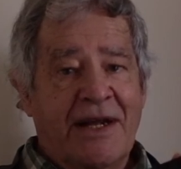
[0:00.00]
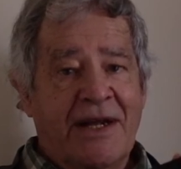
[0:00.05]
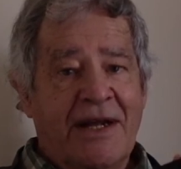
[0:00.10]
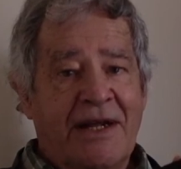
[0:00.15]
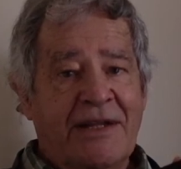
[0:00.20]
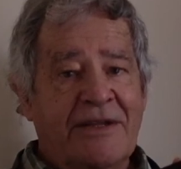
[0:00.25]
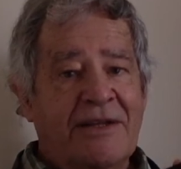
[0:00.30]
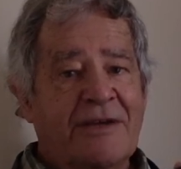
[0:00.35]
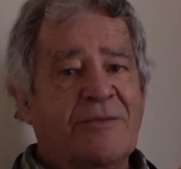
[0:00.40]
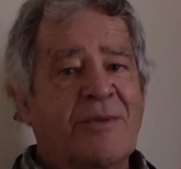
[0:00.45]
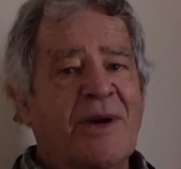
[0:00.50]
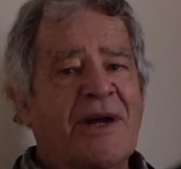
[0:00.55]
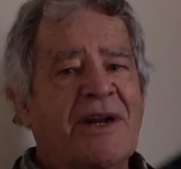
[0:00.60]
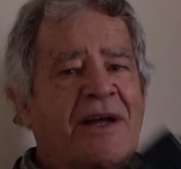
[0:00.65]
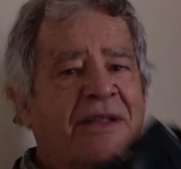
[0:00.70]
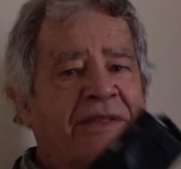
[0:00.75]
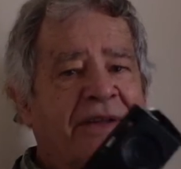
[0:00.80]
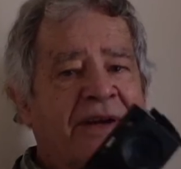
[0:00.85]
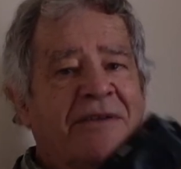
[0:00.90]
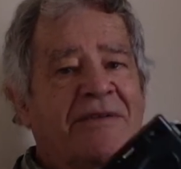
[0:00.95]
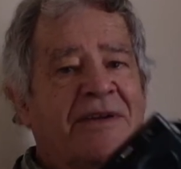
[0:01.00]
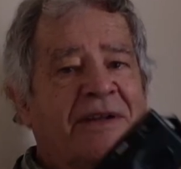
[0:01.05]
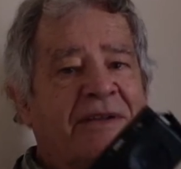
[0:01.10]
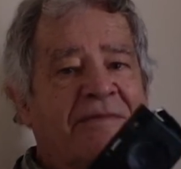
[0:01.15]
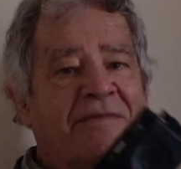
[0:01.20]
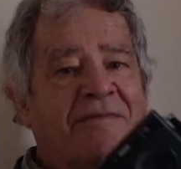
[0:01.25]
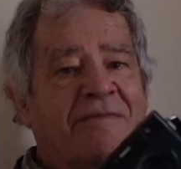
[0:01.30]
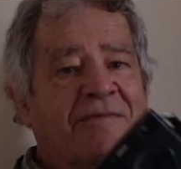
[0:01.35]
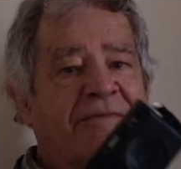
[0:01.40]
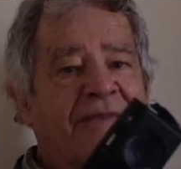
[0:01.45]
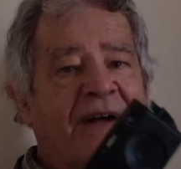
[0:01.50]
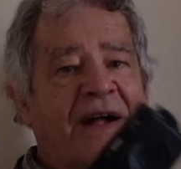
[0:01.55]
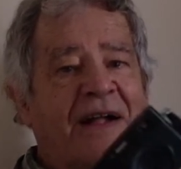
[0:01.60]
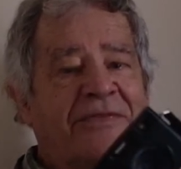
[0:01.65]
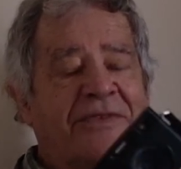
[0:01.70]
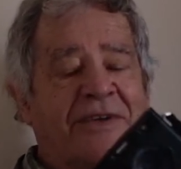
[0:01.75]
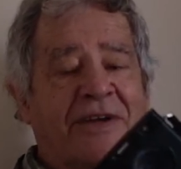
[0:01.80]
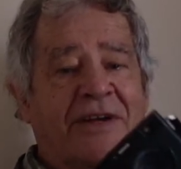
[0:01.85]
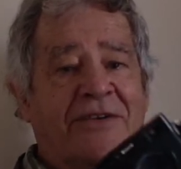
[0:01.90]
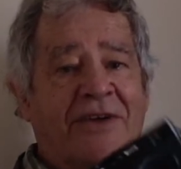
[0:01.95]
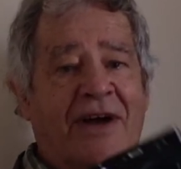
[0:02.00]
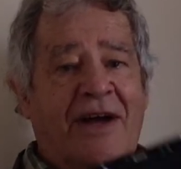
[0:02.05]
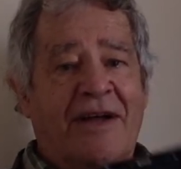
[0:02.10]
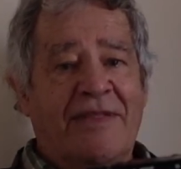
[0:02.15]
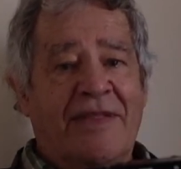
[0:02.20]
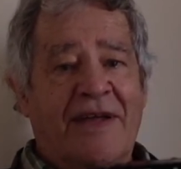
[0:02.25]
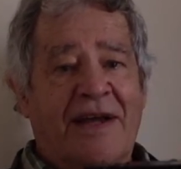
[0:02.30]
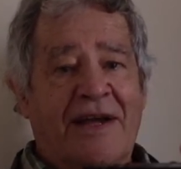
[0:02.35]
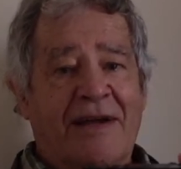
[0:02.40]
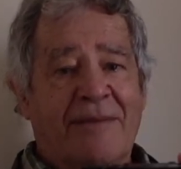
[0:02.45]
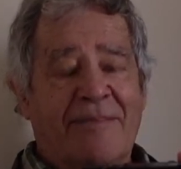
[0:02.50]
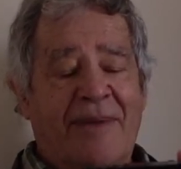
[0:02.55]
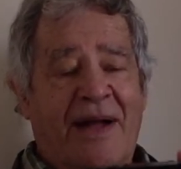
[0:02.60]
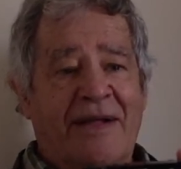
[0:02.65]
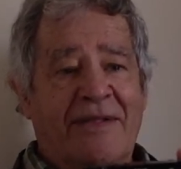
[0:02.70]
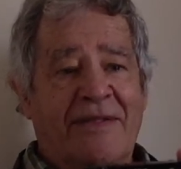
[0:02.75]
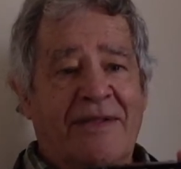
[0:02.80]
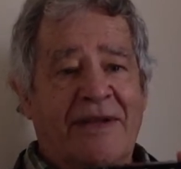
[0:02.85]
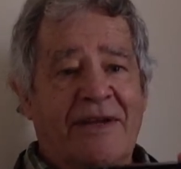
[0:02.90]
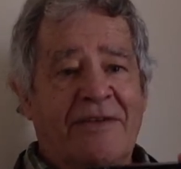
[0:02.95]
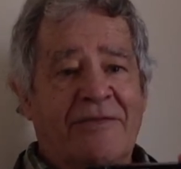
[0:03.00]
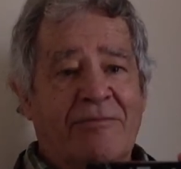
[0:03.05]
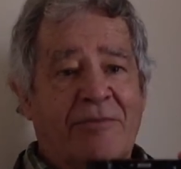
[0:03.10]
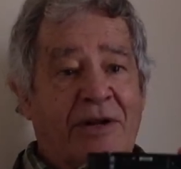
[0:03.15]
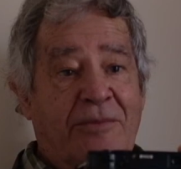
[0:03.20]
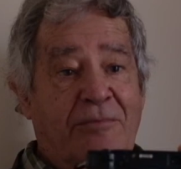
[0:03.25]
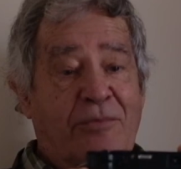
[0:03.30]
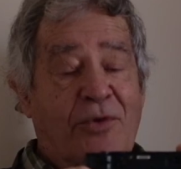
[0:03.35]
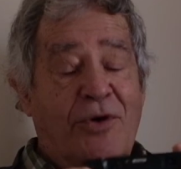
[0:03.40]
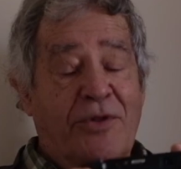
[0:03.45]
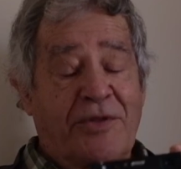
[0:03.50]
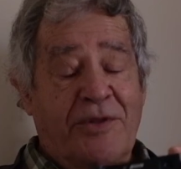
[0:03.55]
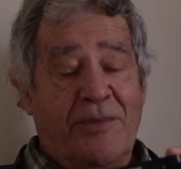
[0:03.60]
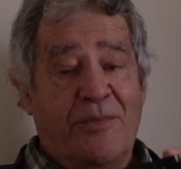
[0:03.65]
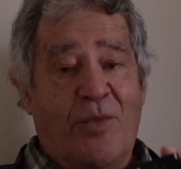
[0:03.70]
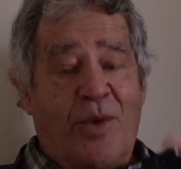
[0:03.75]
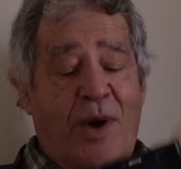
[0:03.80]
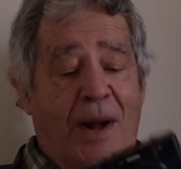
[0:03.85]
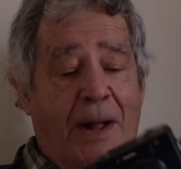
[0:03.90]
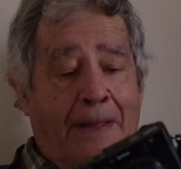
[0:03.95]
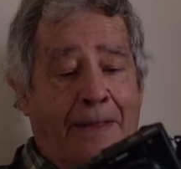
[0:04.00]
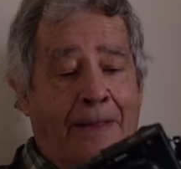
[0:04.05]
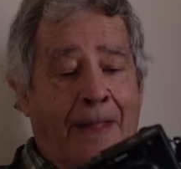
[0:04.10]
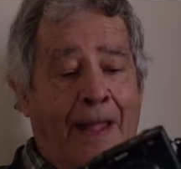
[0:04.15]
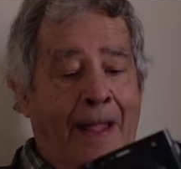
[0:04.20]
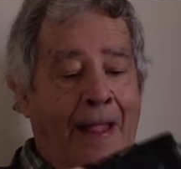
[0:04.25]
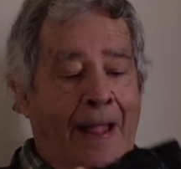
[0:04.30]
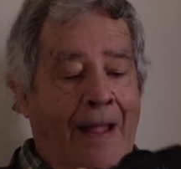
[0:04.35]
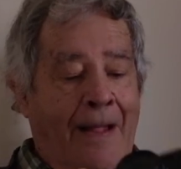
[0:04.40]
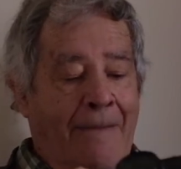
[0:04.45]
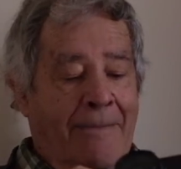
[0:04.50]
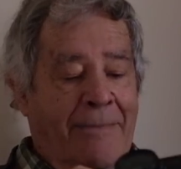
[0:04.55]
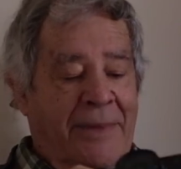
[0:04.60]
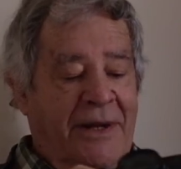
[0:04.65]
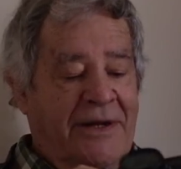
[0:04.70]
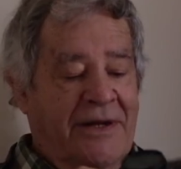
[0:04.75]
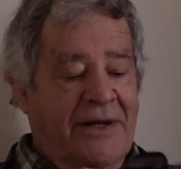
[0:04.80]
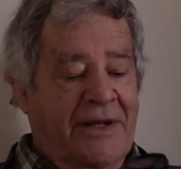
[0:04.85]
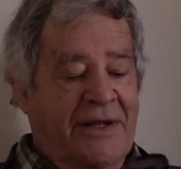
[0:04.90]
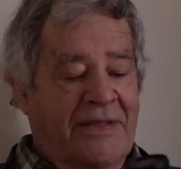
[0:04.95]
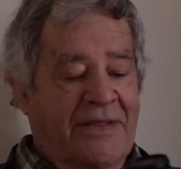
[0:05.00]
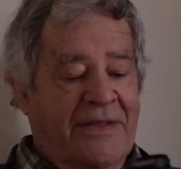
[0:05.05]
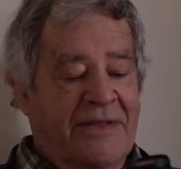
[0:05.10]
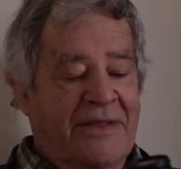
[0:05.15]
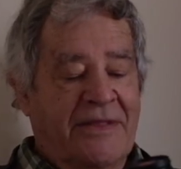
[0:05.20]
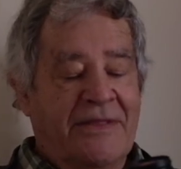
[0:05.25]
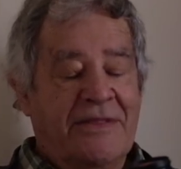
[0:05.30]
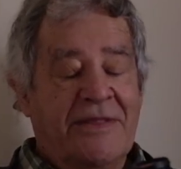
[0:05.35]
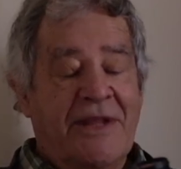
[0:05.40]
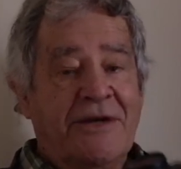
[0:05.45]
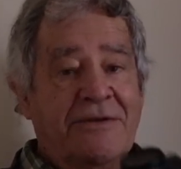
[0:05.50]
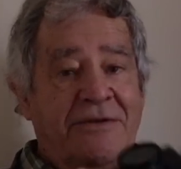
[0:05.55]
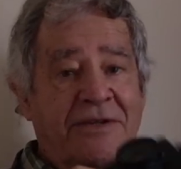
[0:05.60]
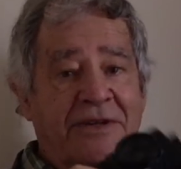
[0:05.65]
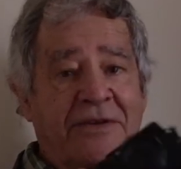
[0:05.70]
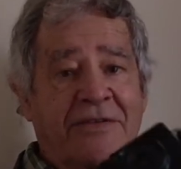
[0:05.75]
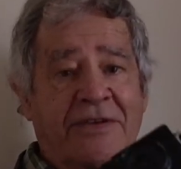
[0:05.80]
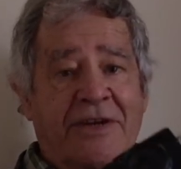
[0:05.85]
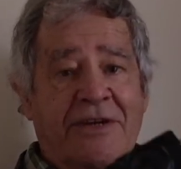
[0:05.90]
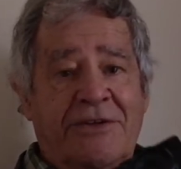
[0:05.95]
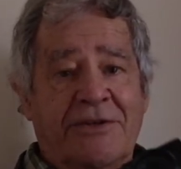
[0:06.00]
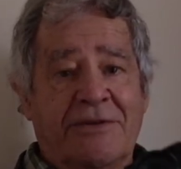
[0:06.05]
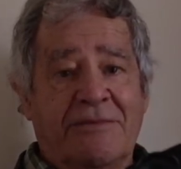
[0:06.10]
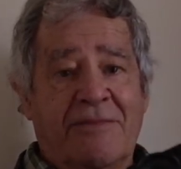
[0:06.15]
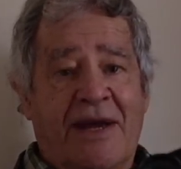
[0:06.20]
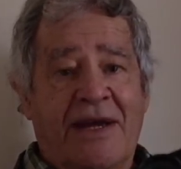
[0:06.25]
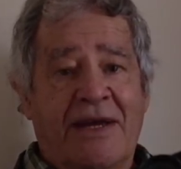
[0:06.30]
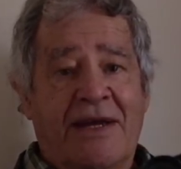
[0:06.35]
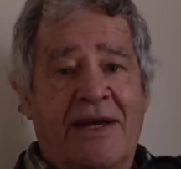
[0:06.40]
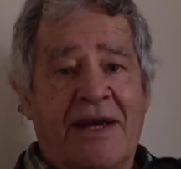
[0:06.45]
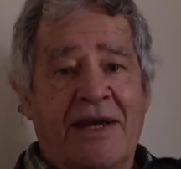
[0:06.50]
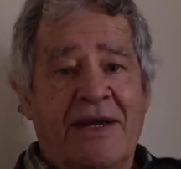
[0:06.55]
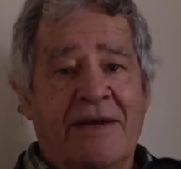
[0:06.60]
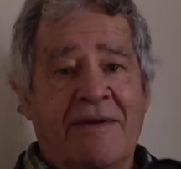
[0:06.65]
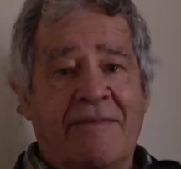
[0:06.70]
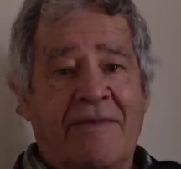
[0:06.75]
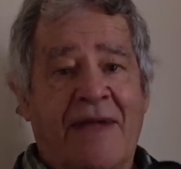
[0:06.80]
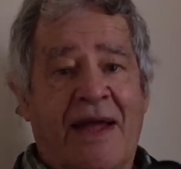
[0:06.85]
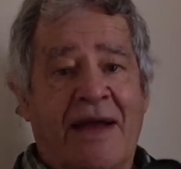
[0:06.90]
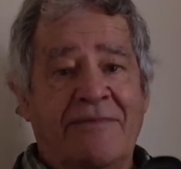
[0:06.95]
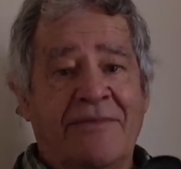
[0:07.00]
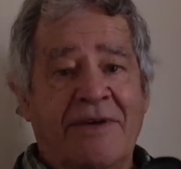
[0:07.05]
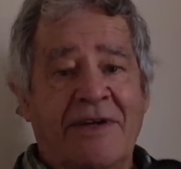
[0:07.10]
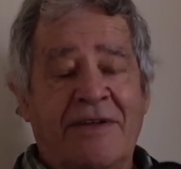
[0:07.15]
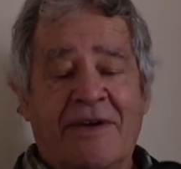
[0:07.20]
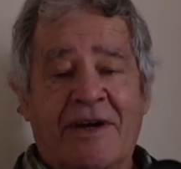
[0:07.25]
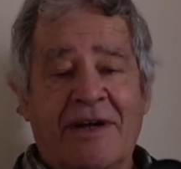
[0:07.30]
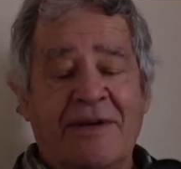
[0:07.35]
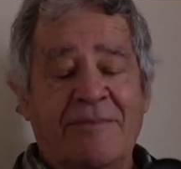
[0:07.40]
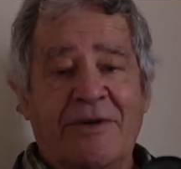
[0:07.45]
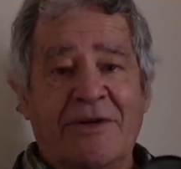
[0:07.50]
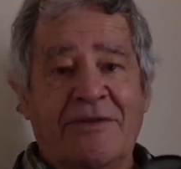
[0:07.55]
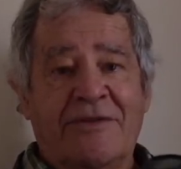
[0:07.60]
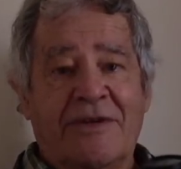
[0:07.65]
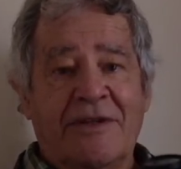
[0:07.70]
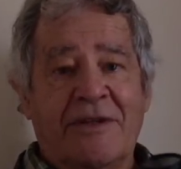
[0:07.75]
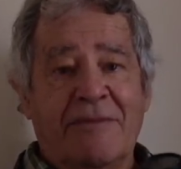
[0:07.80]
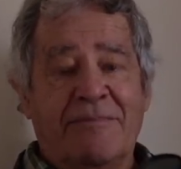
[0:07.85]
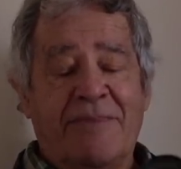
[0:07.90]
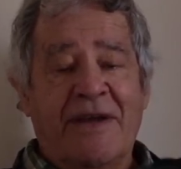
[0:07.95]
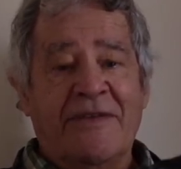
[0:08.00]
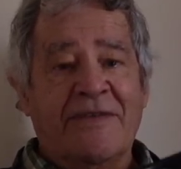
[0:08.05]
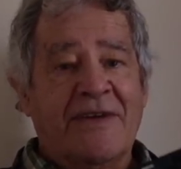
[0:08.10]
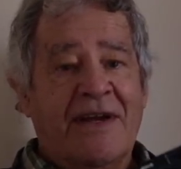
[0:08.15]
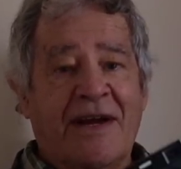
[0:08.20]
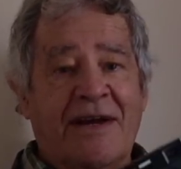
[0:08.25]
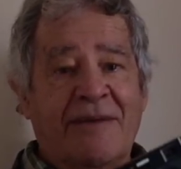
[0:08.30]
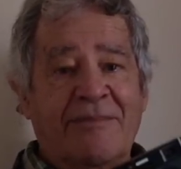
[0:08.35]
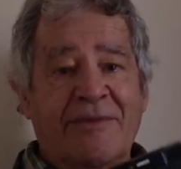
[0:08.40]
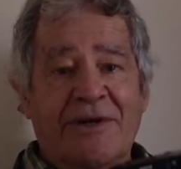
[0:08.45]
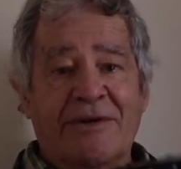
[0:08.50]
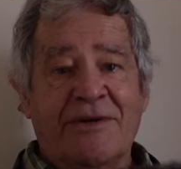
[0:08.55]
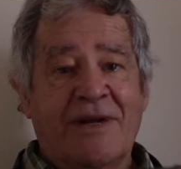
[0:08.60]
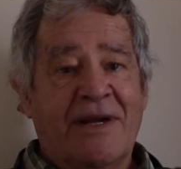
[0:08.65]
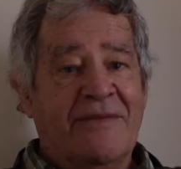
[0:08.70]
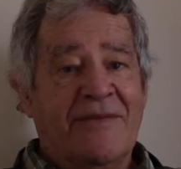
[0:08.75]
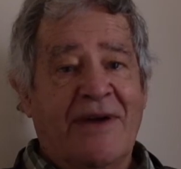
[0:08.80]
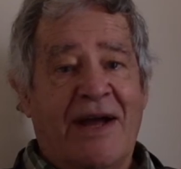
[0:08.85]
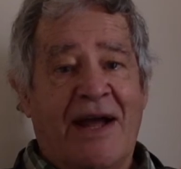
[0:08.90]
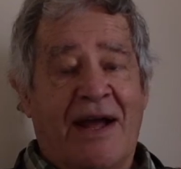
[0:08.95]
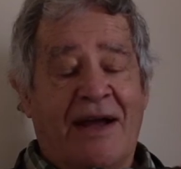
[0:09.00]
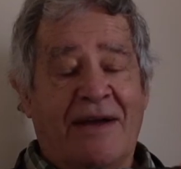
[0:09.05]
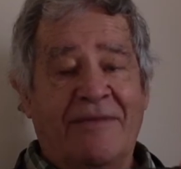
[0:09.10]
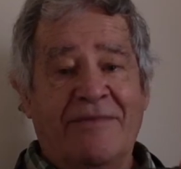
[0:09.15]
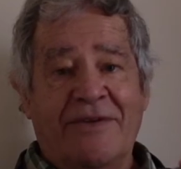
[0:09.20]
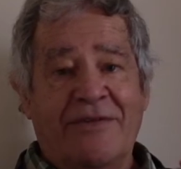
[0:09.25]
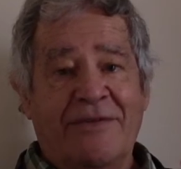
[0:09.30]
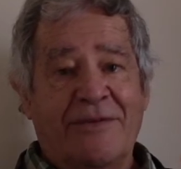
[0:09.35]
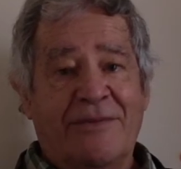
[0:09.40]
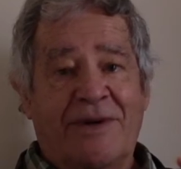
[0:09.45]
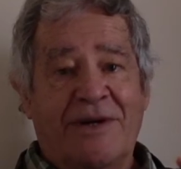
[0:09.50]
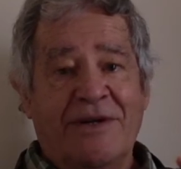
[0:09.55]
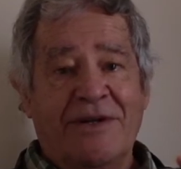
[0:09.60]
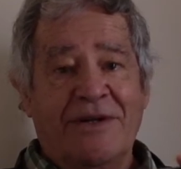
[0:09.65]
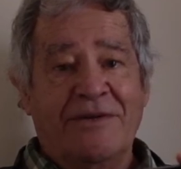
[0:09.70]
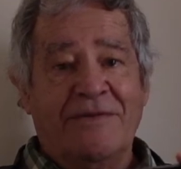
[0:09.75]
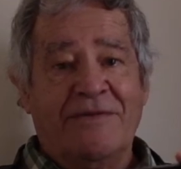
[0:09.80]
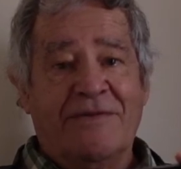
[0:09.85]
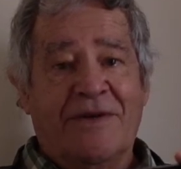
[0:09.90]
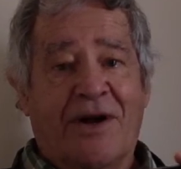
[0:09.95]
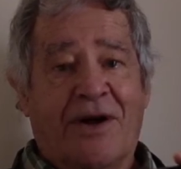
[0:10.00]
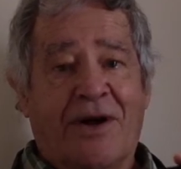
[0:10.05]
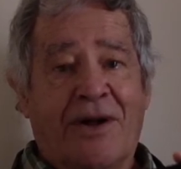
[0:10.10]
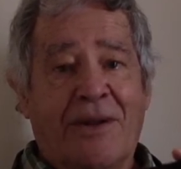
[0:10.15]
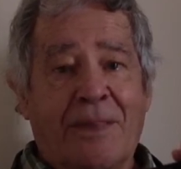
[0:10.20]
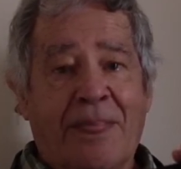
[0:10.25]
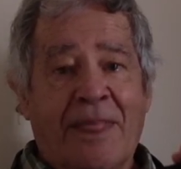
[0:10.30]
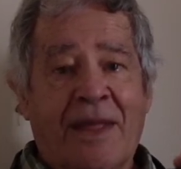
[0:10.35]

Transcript: And there's one other advantage I think about this, well, more than one, but no decision making. Every time the best camera you'll ever have is the one you've got.